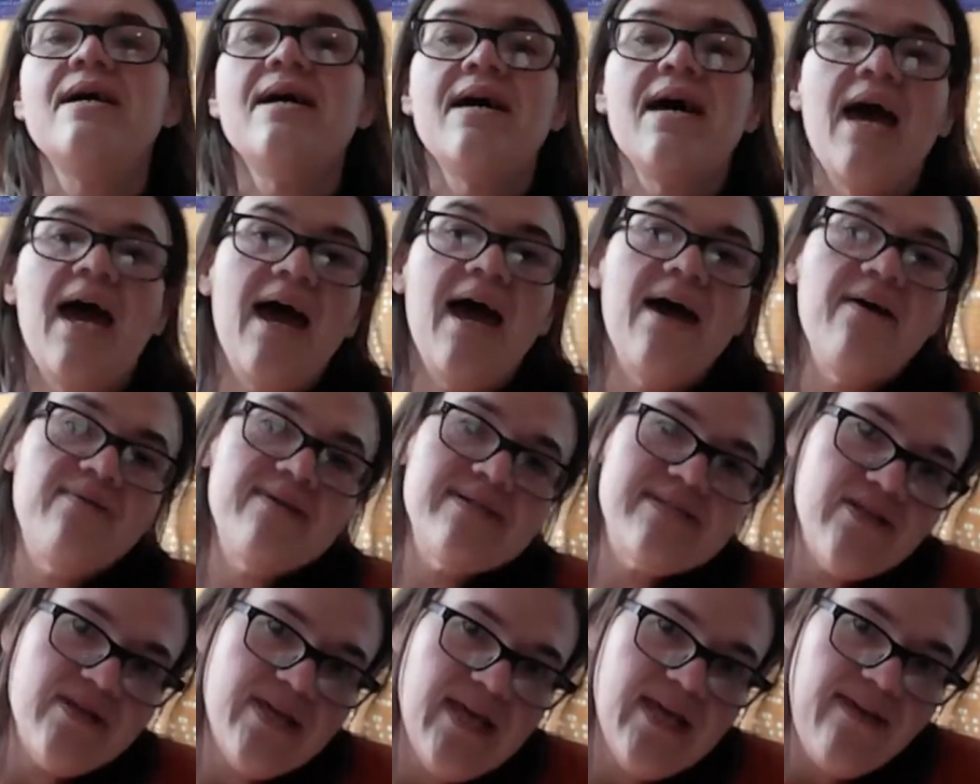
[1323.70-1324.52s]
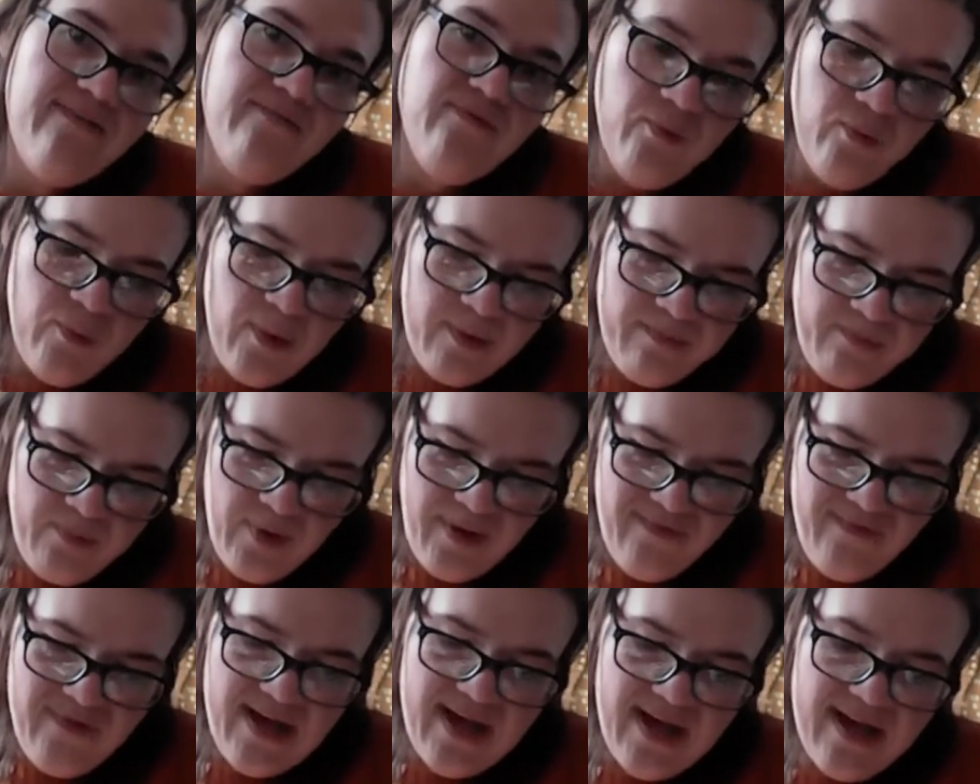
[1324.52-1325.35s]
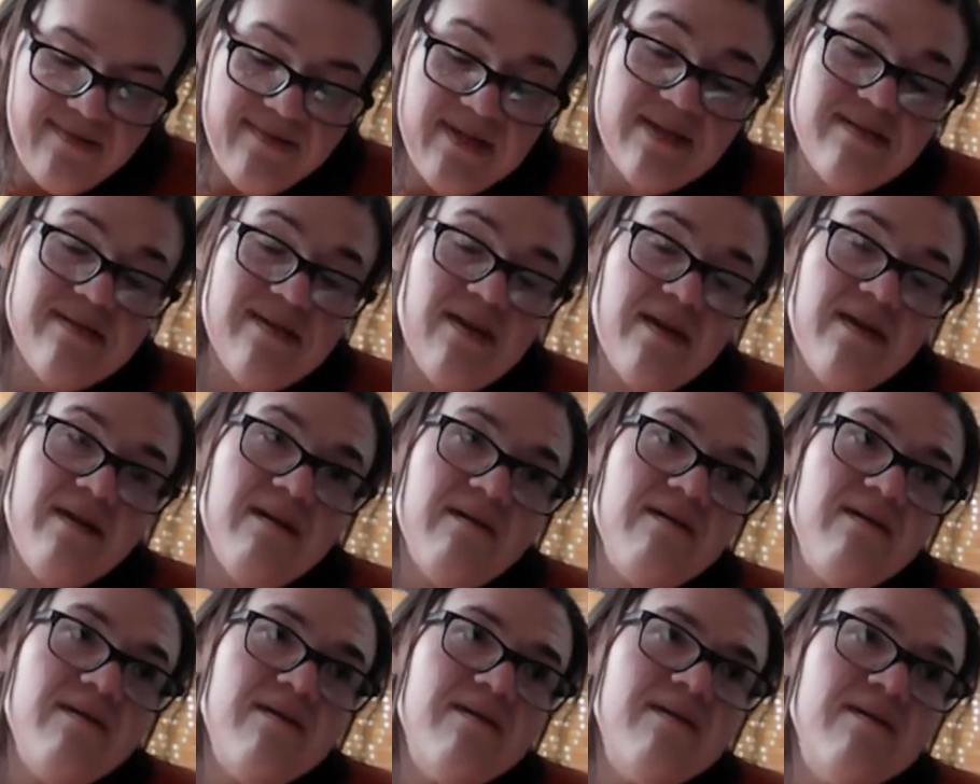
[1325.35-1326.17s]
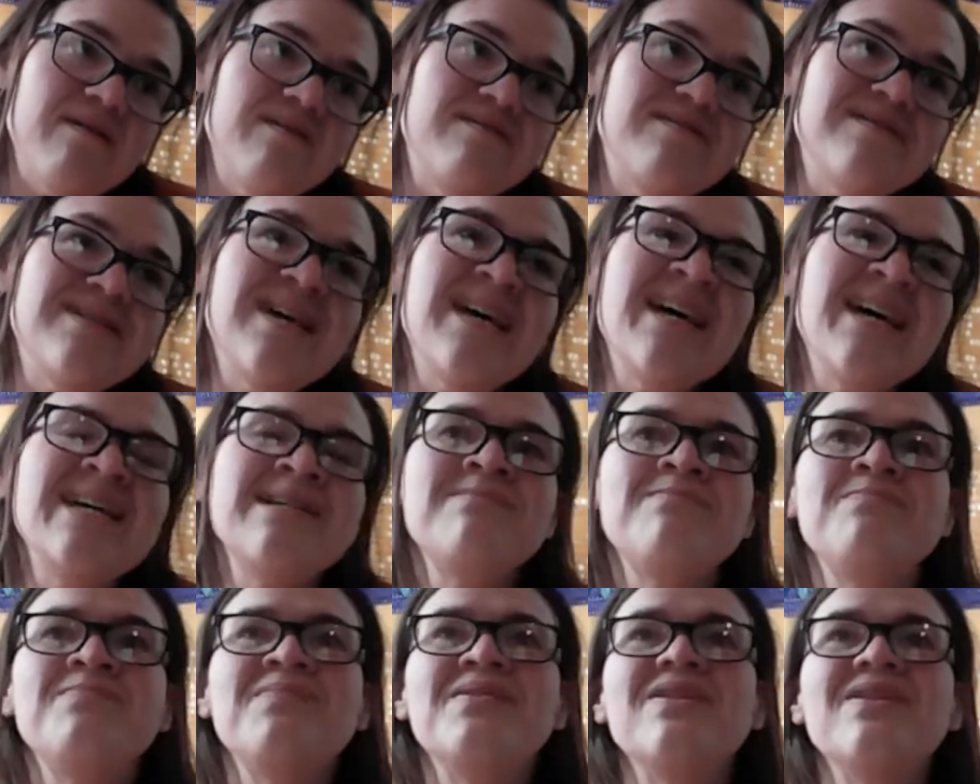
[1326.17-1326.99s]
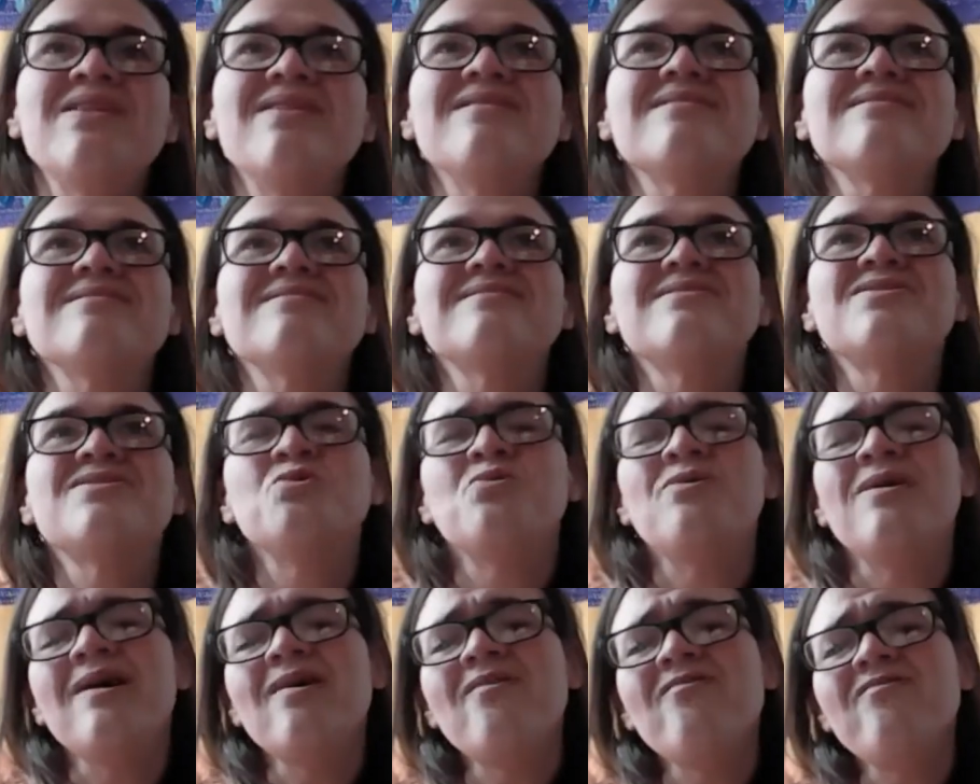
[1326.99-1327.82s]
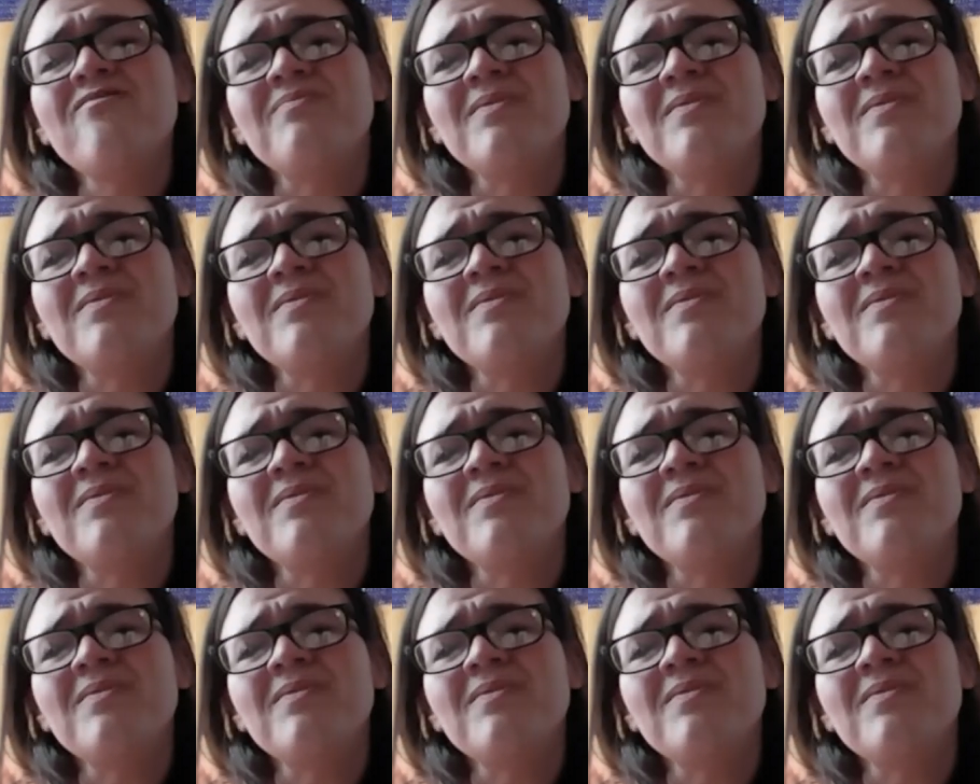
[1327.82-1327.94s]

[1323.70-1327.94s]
I was looking for 1.5s. I was like, ugh, $10, $12